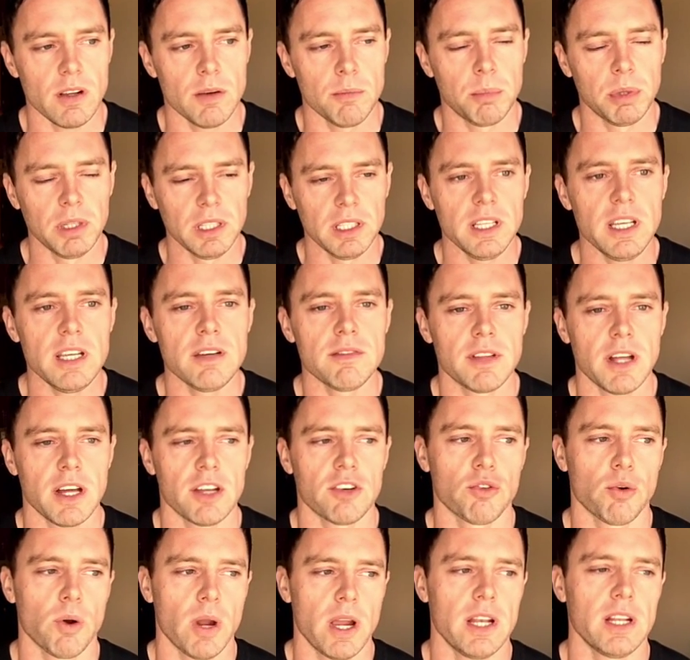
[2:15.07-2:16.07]
believe that
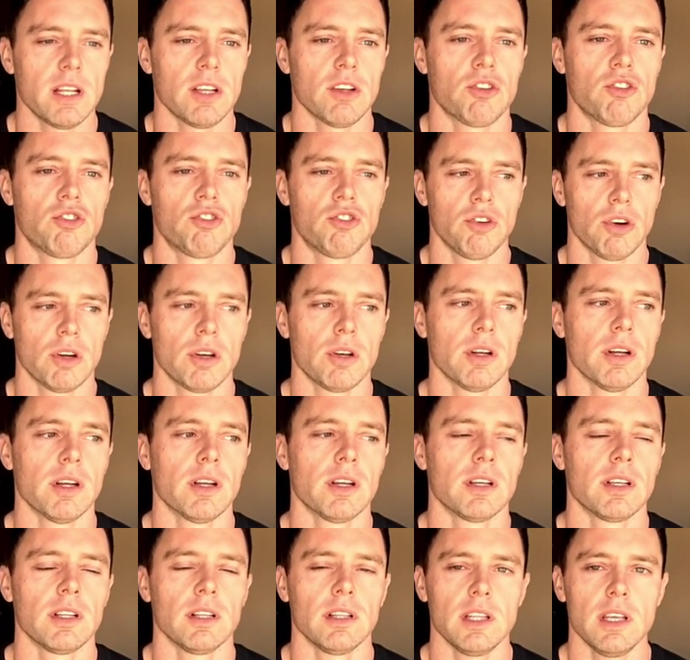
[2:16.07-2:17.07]
training should
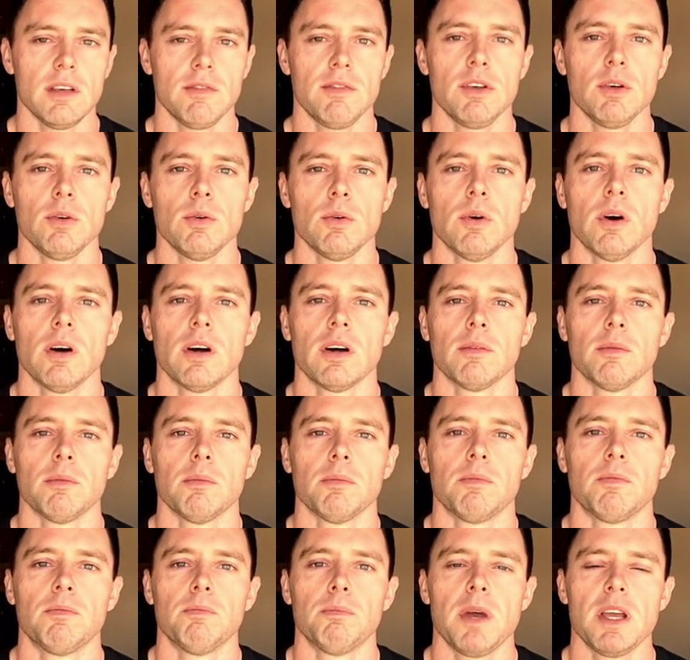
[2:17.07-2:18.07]
leave you
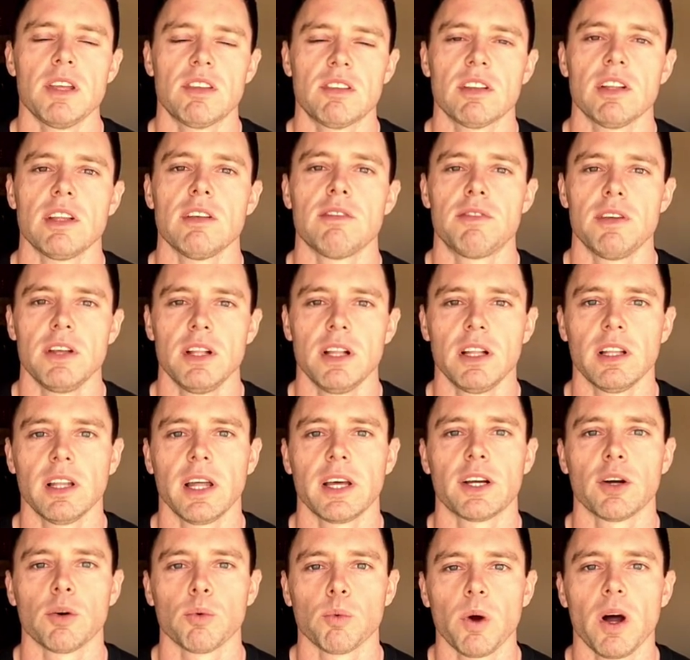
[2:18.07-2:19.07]
basically feeling
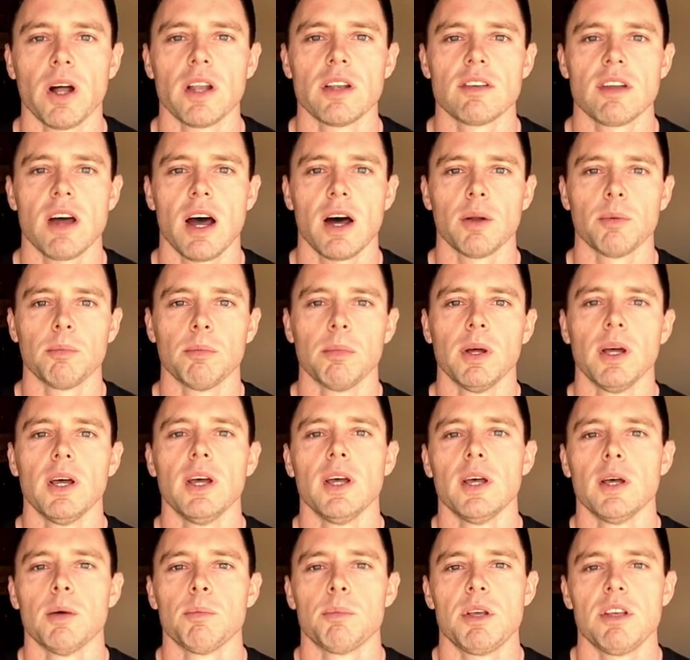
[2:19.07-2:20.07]
like a rundown
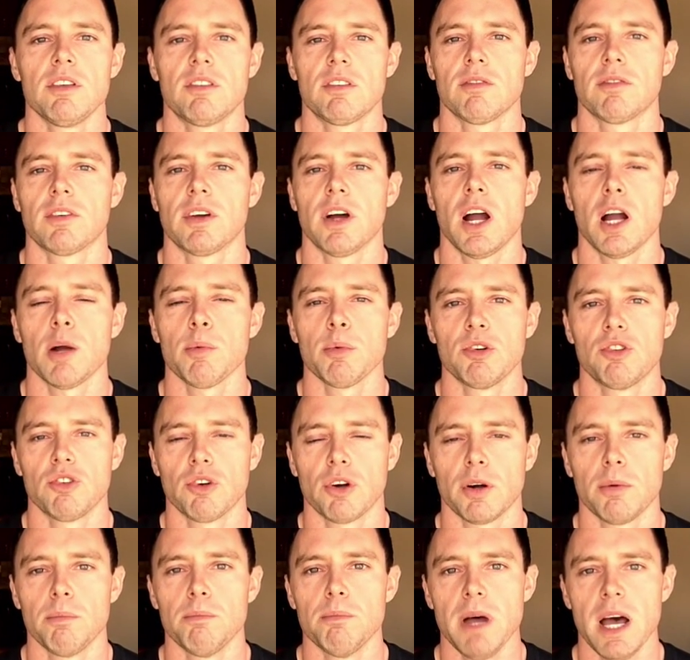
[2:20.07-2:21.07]
piece of garbage
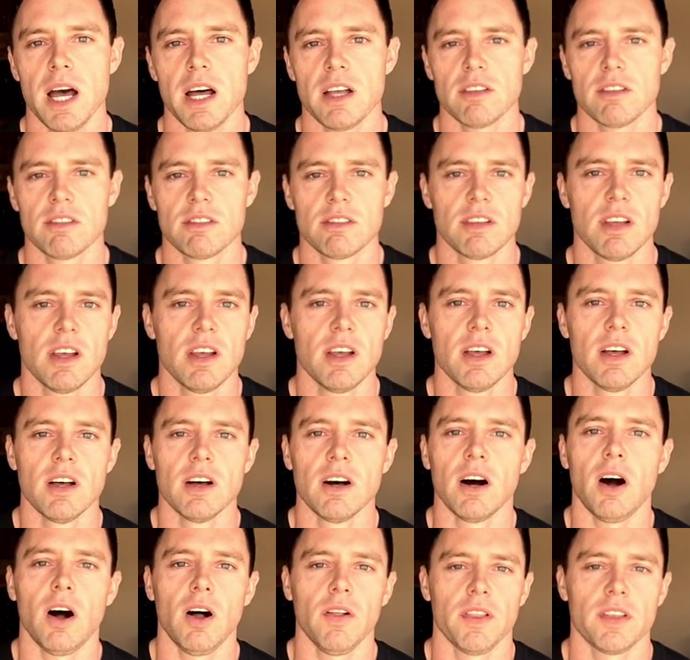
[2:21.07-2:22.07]
or a mess
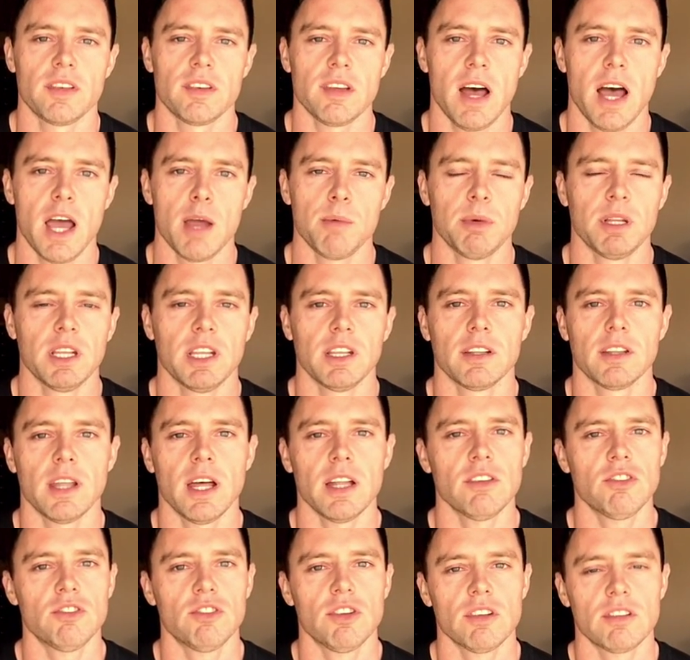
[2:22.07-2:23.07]
all the time. And
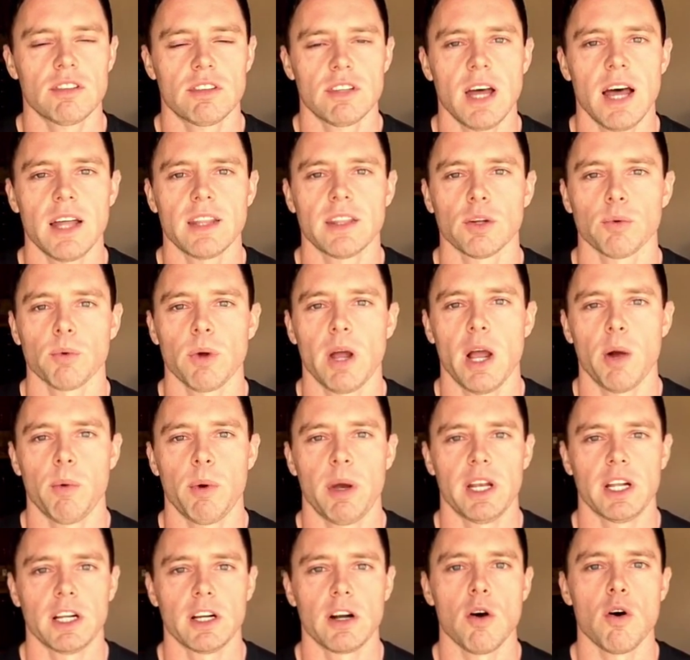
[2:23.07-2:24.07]
that's just not the right
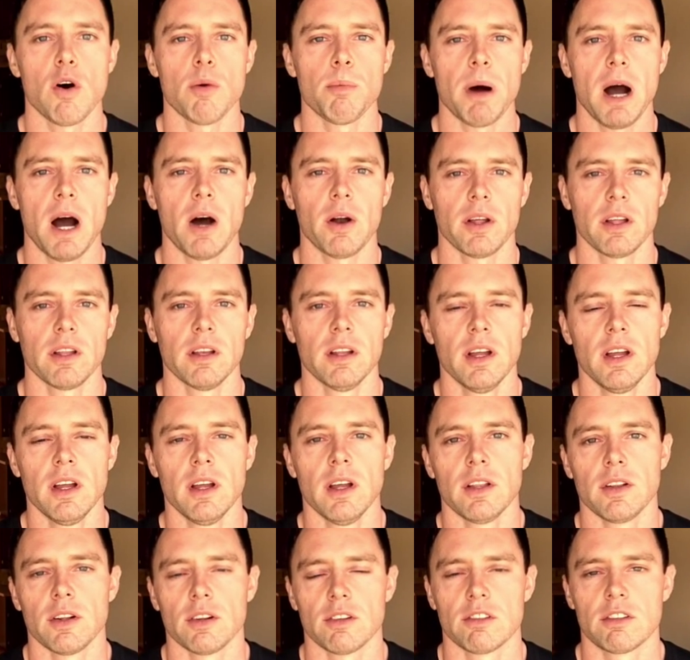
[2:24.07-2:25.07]
way to go about it.
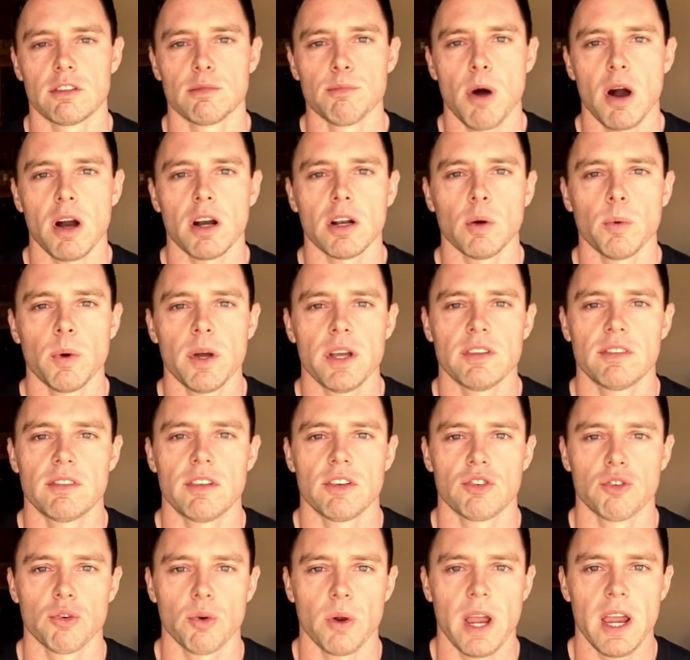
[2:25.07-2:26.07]
There's smarter ways
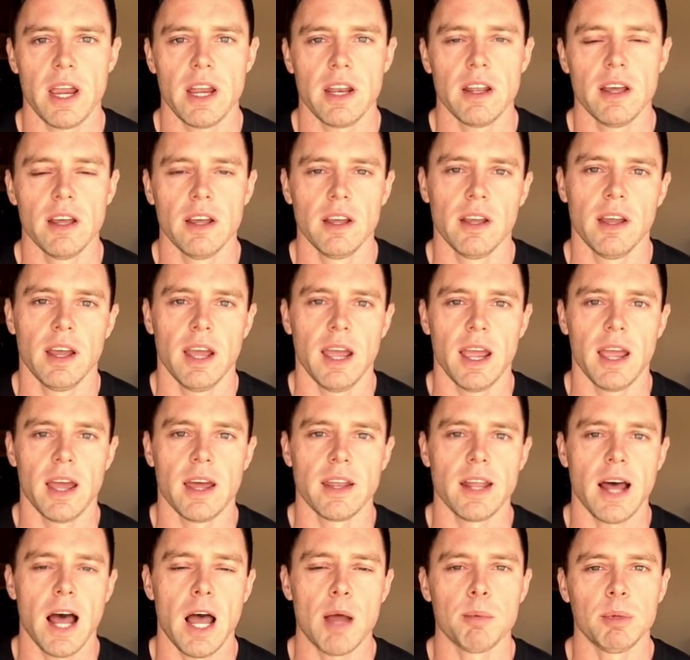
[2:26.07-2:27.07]
to train,
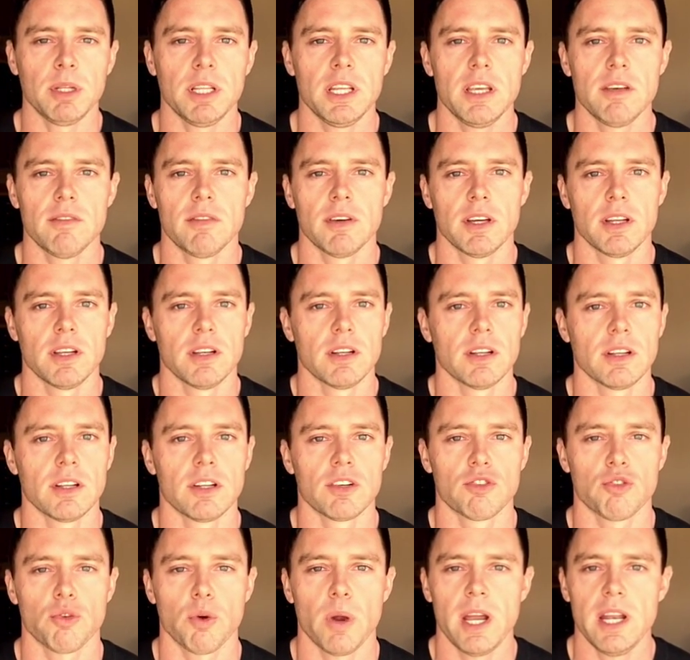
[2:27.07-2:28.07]
and I believe in
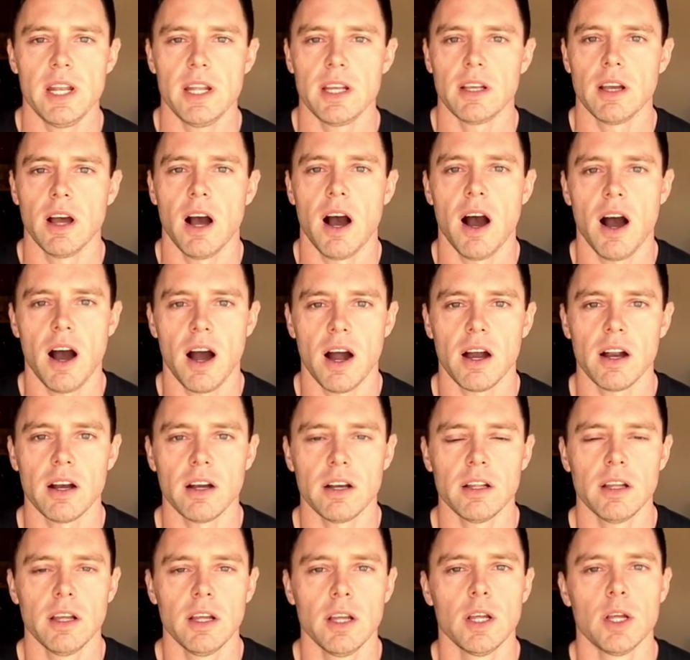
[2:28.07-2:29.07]
training
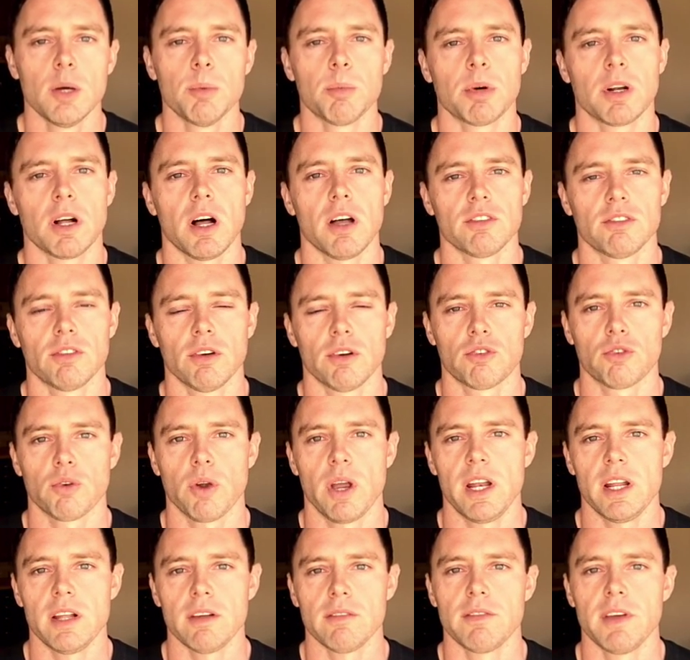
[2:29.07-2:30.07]
hard, but also
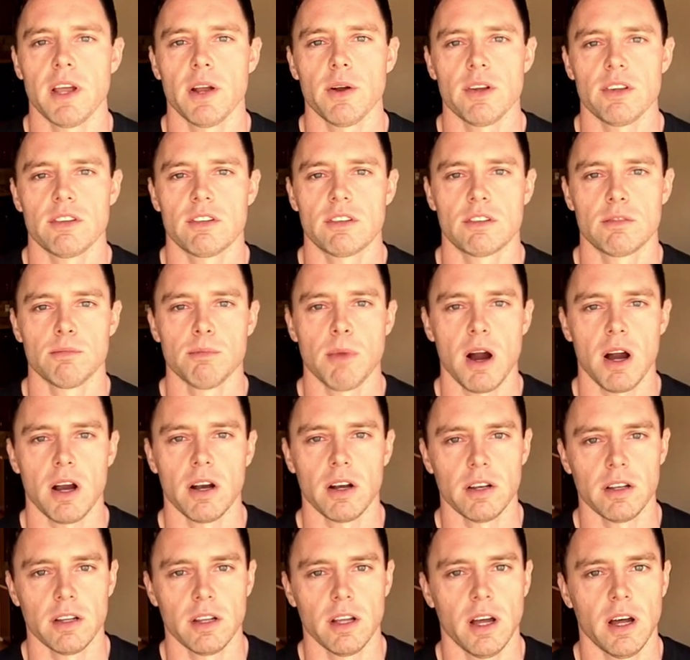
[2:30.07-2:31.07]
training very
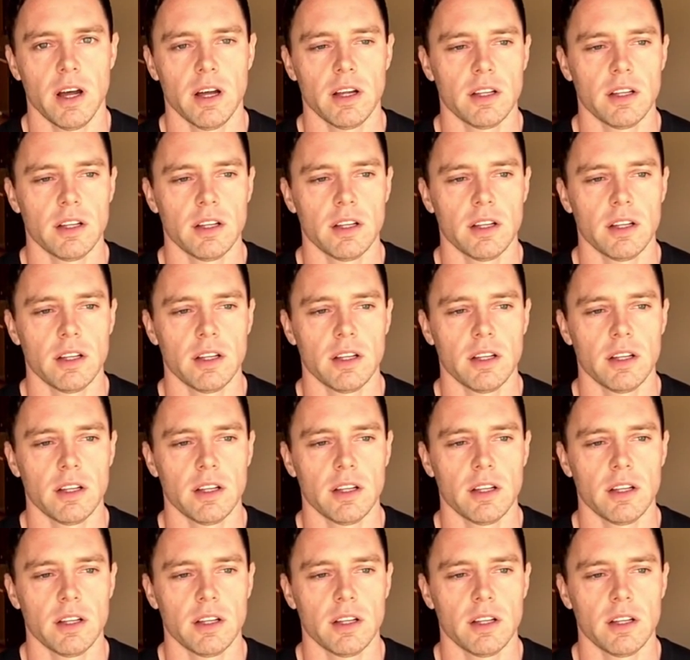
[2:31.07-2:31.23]
smart.